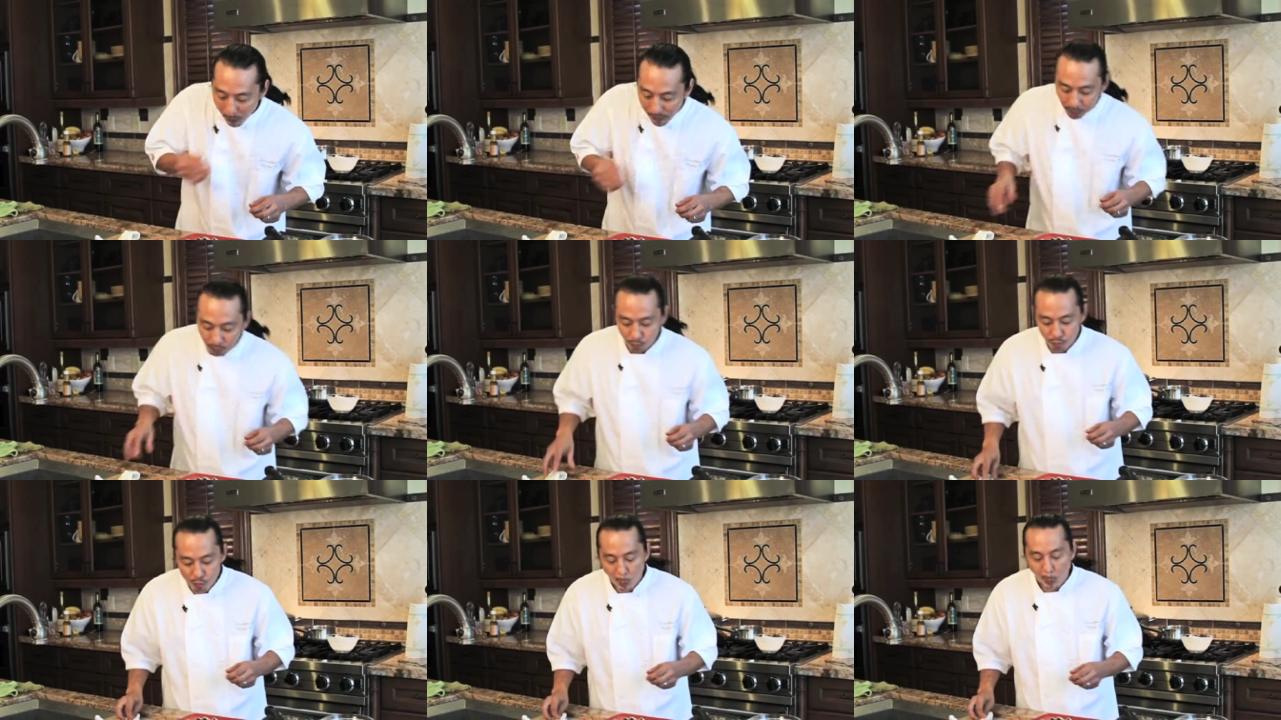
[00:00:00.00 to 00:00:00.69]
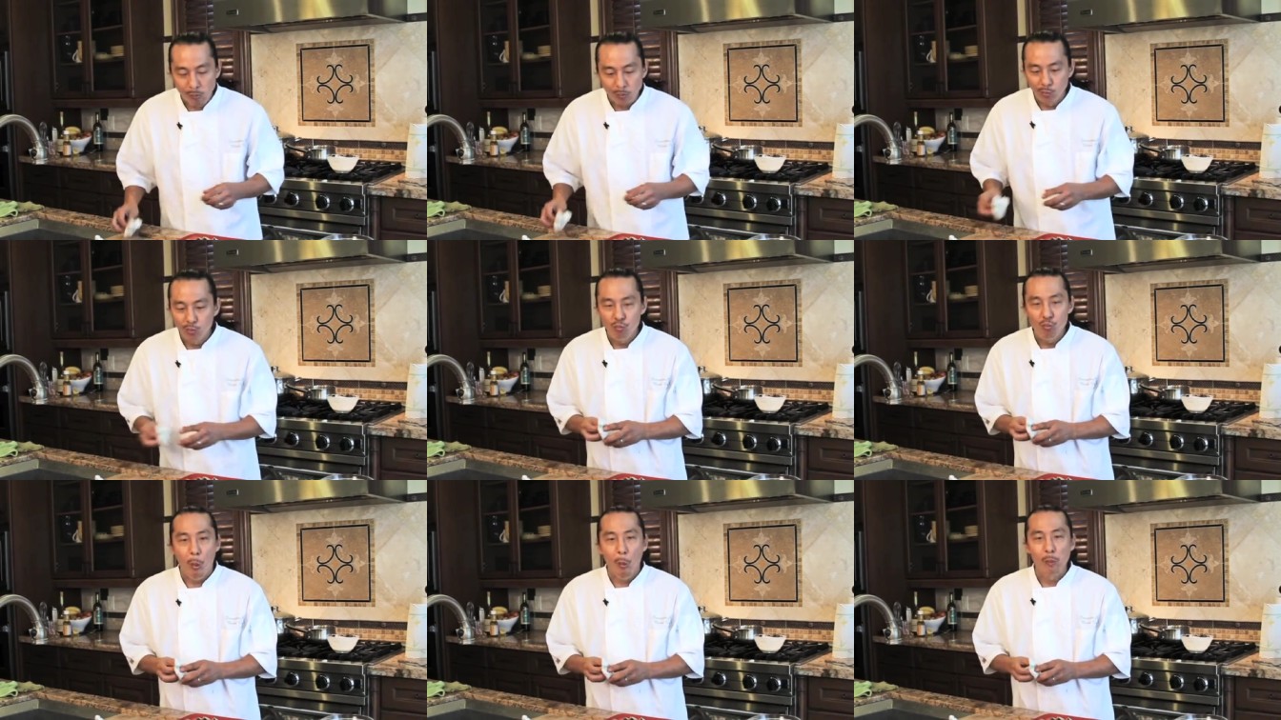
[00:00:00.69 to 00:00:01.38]
Mmm.
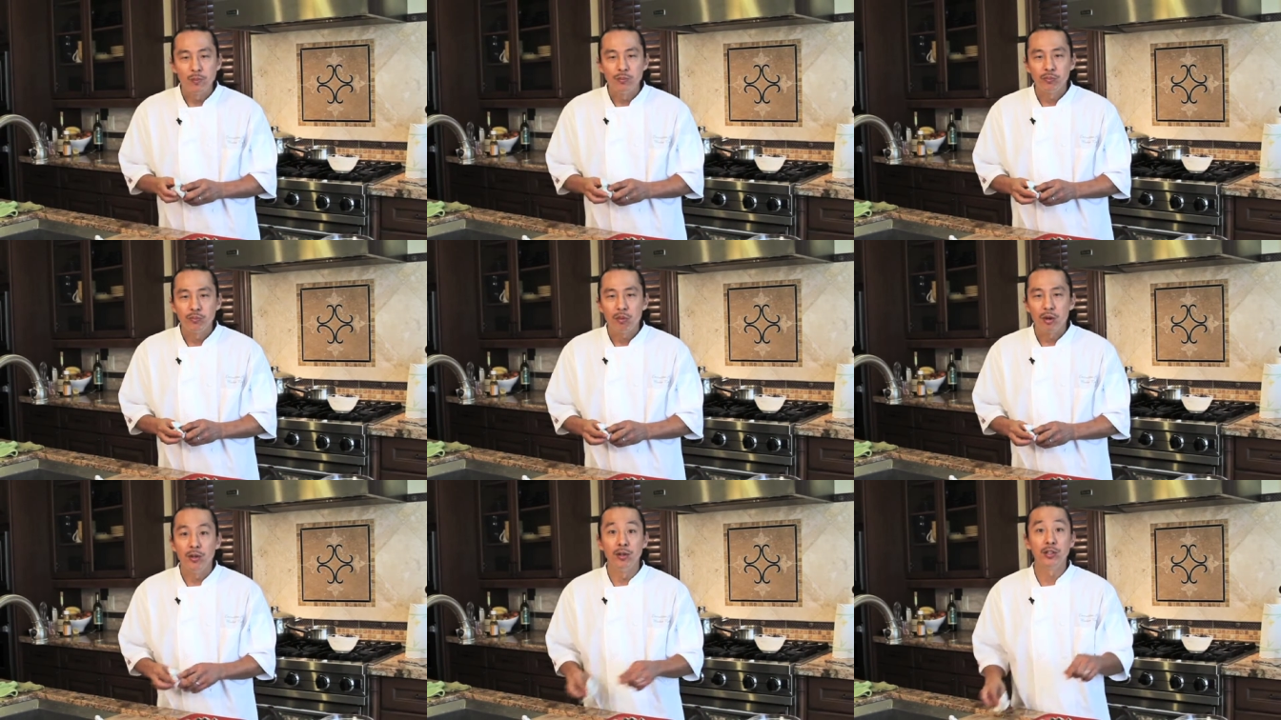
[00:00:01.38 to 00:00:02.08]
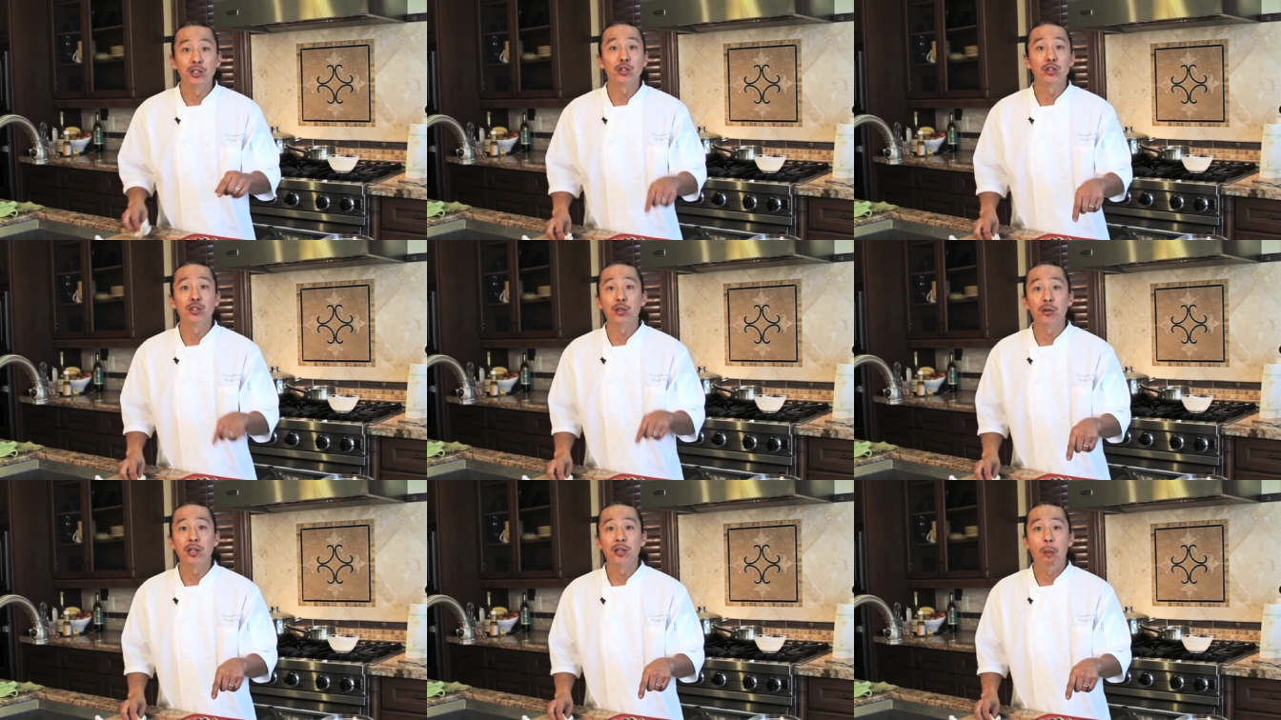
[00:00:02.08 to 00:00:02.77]
You know what this goes
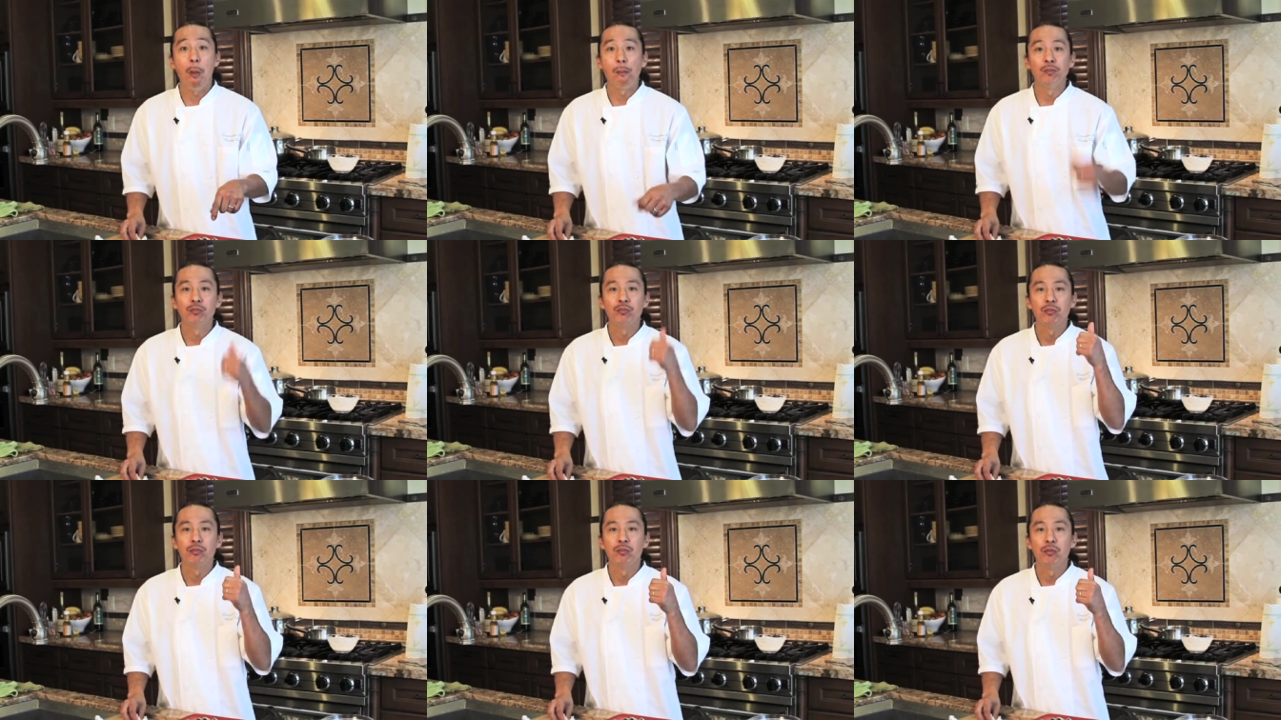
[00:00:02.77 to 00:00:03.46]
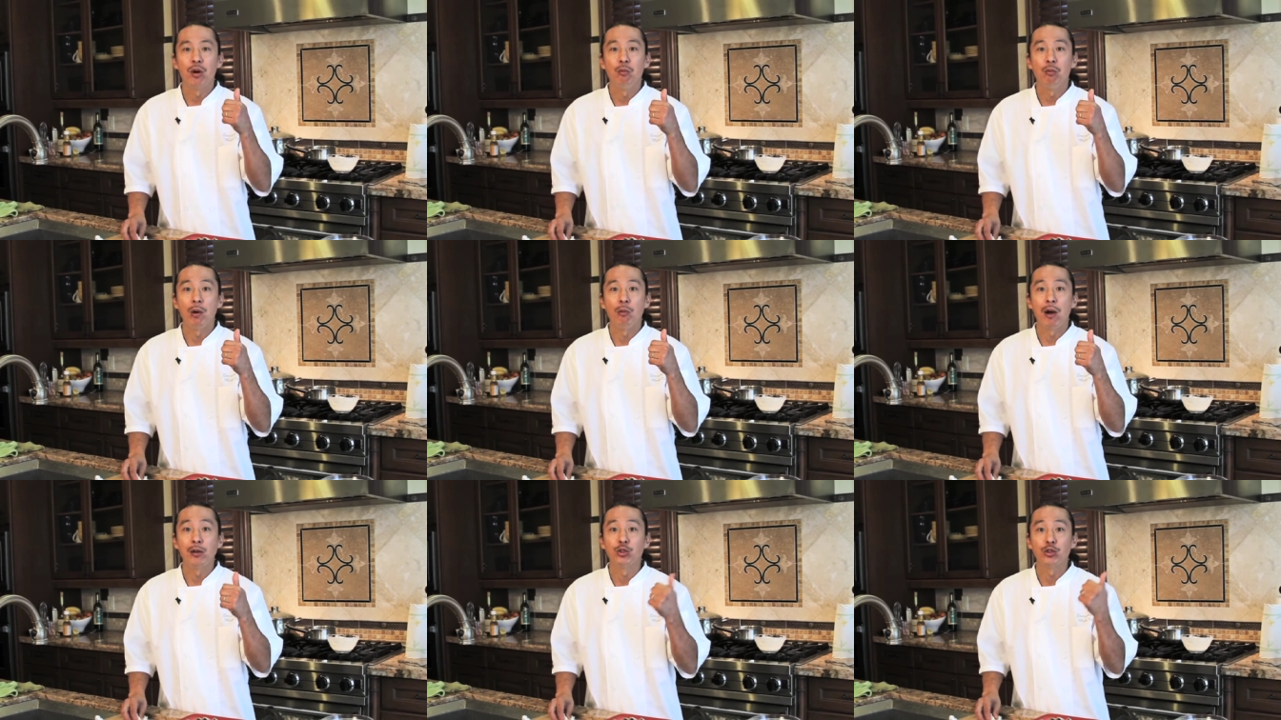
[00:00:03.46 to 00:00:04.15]
good with?
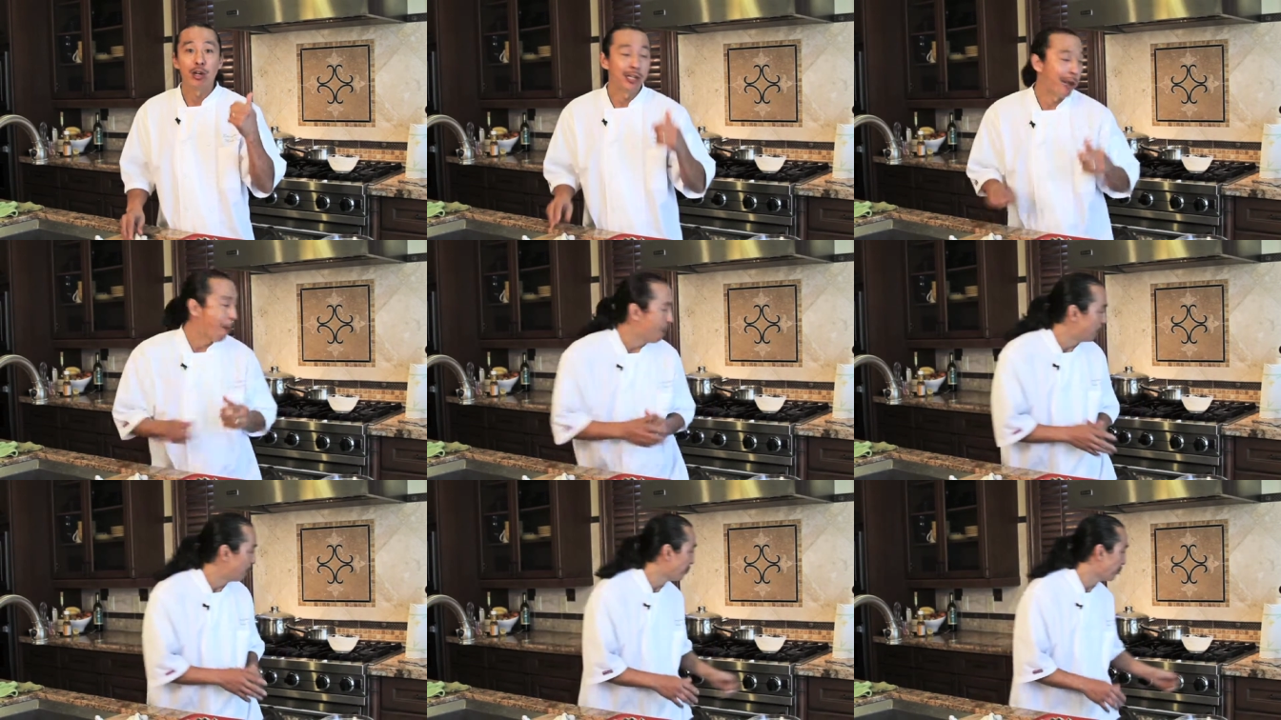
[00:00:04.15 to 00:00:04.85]
White wine, Chardonnay.